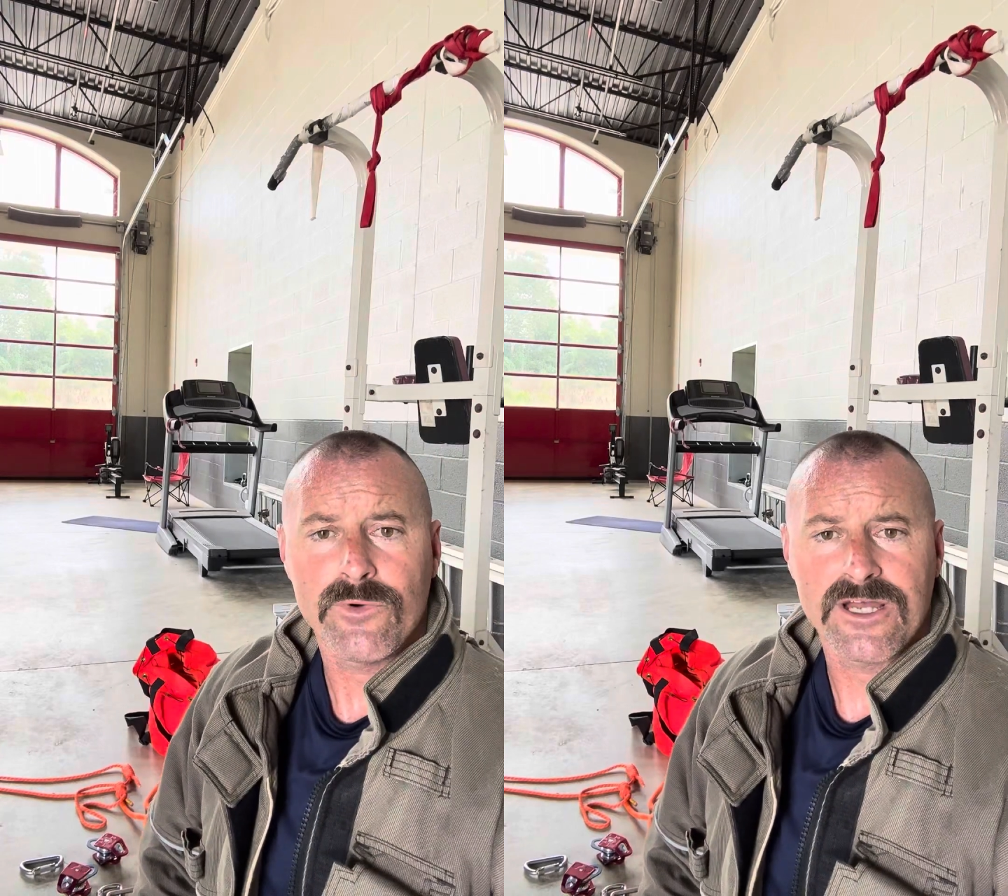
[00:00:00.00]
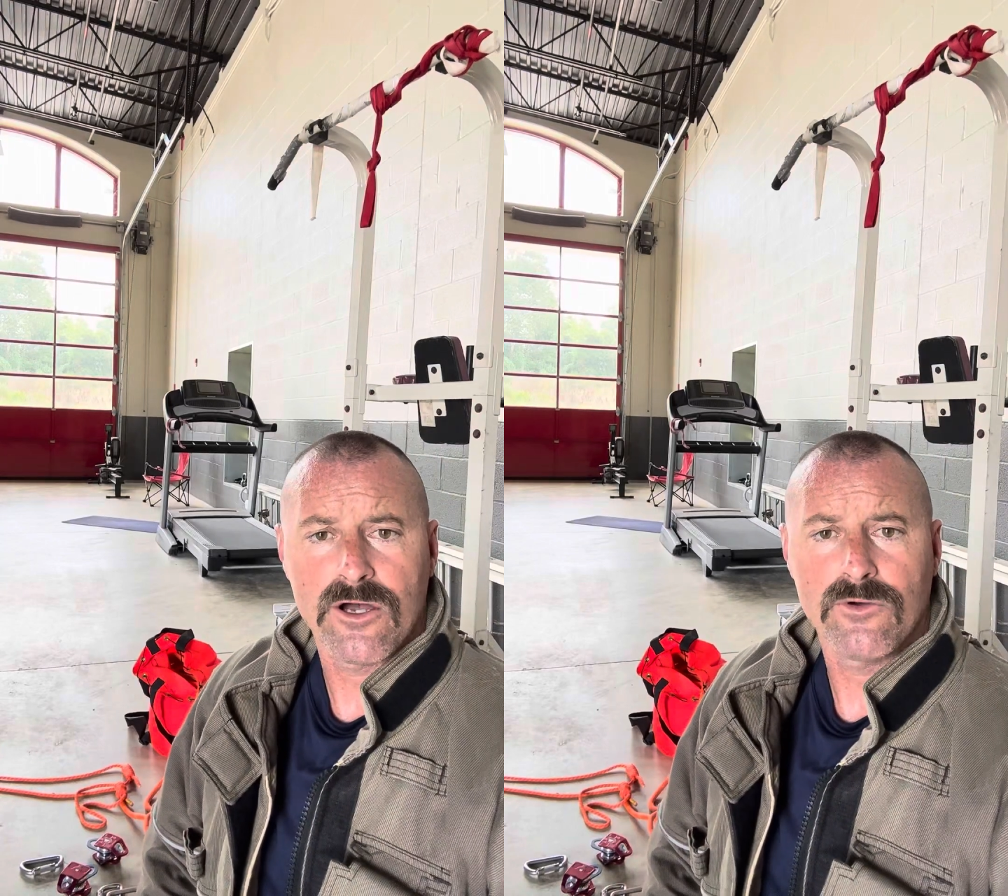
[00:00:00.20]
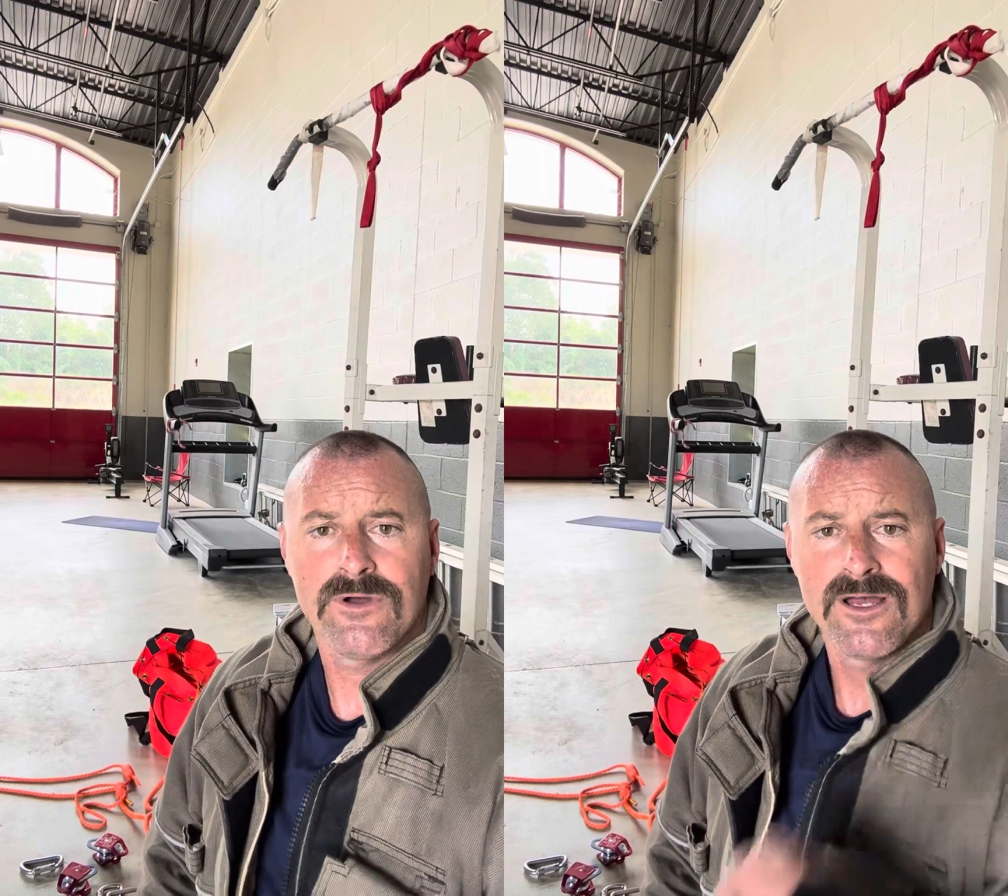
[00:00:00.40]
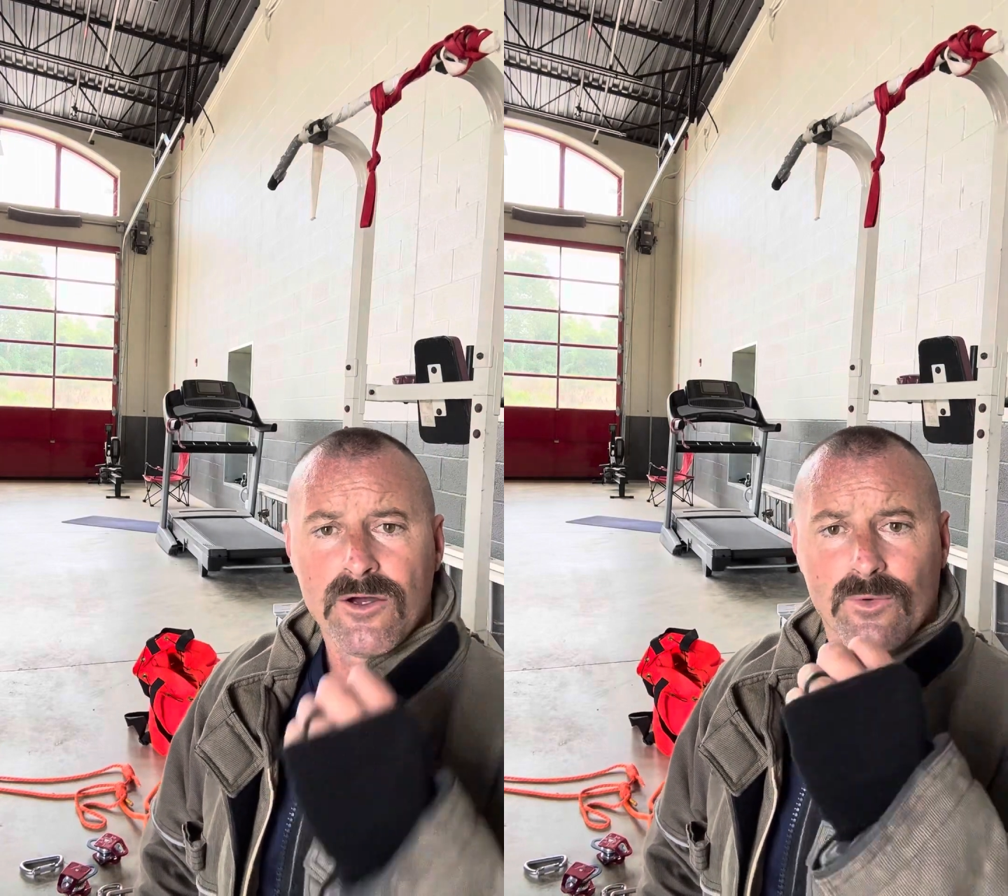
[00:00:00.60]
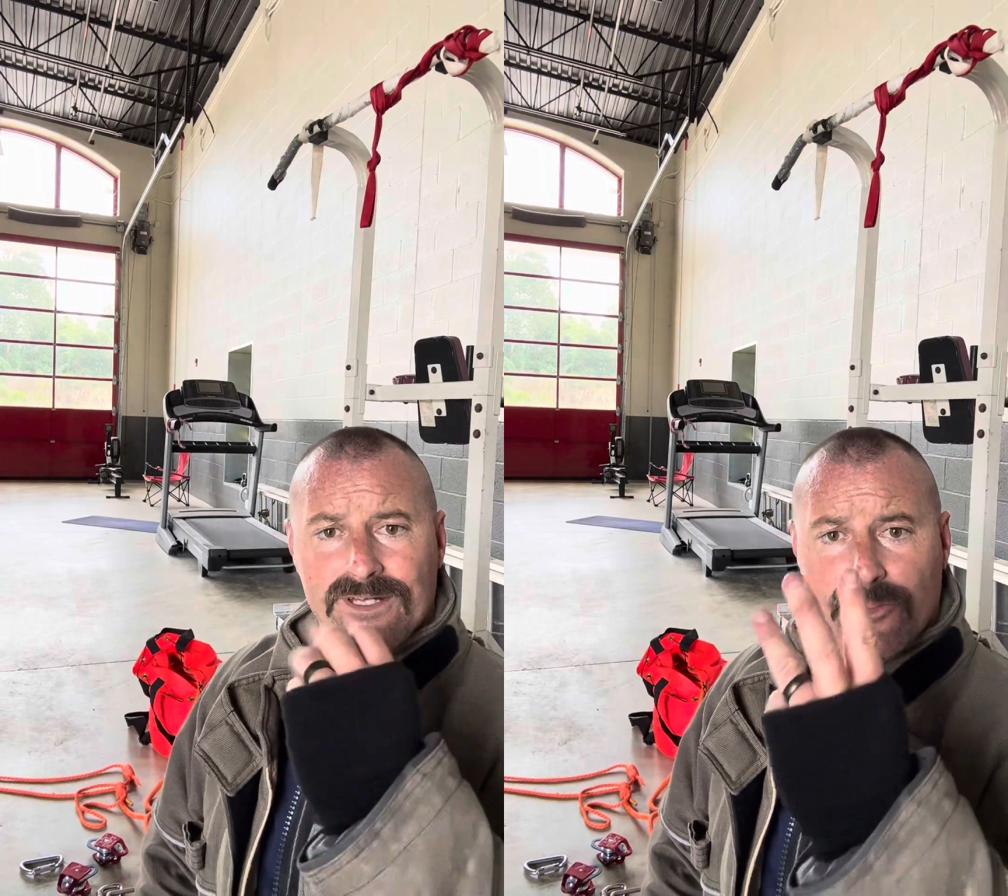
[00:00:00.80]
we go
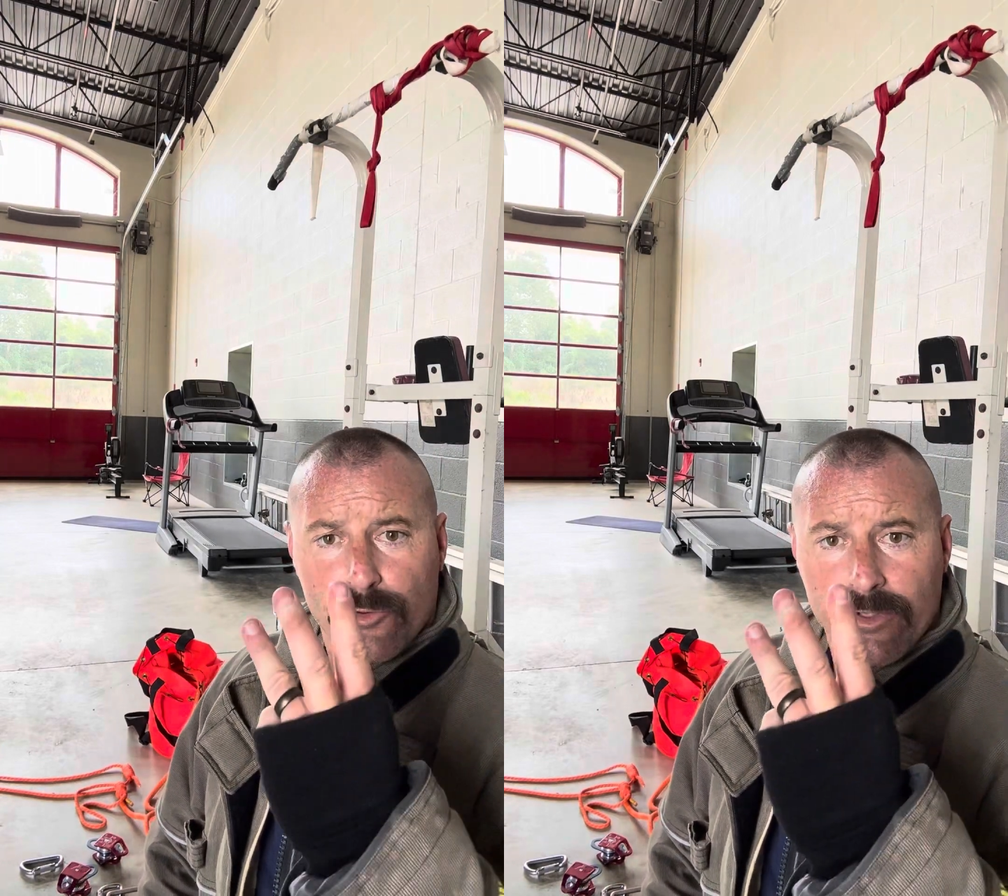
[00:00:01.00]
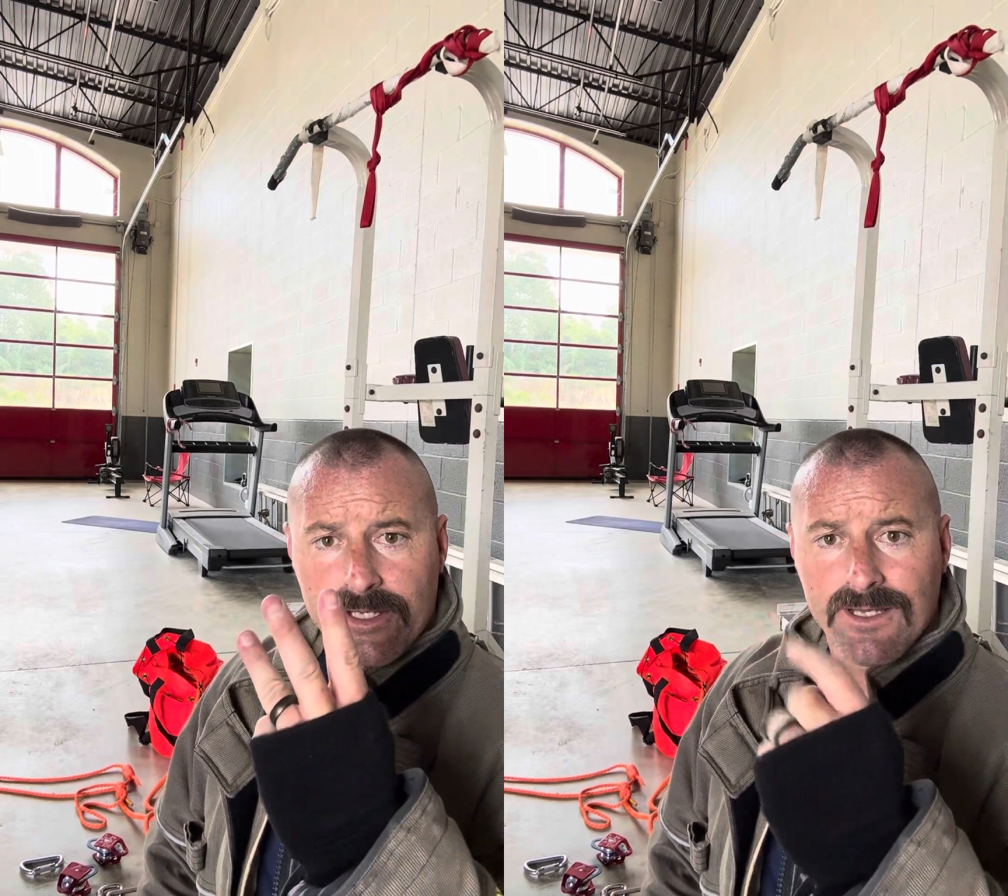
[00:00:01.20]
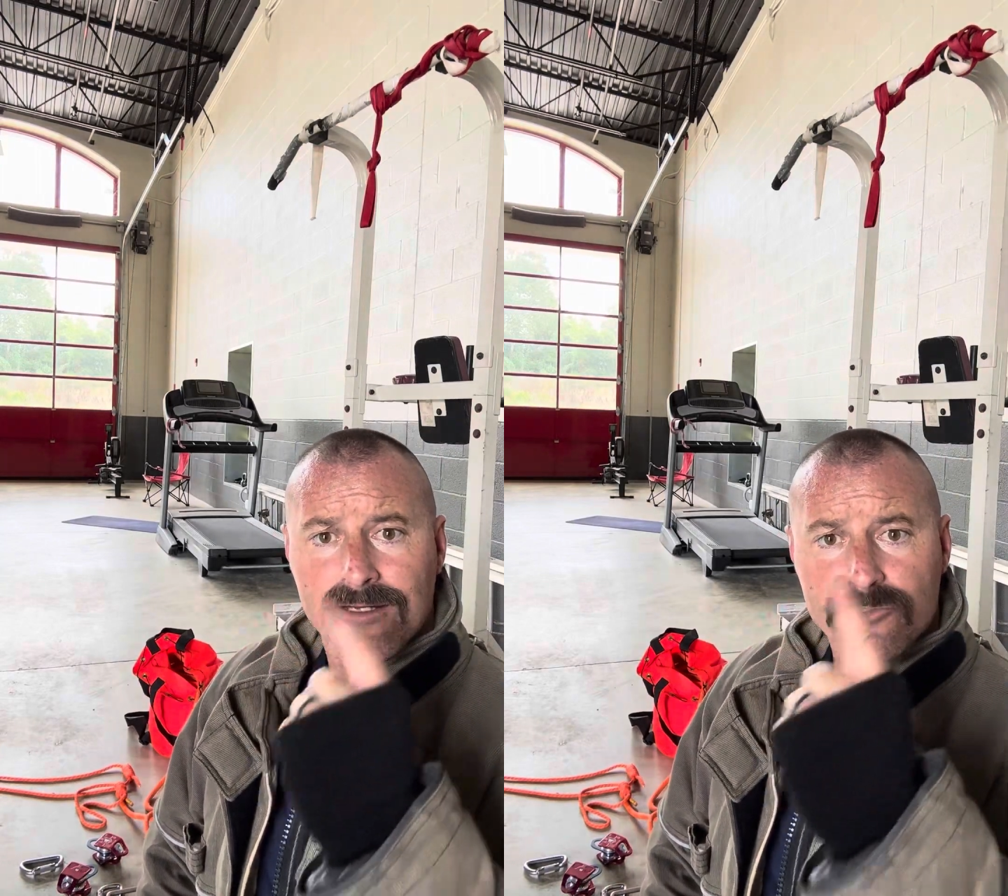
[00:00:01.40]
with the three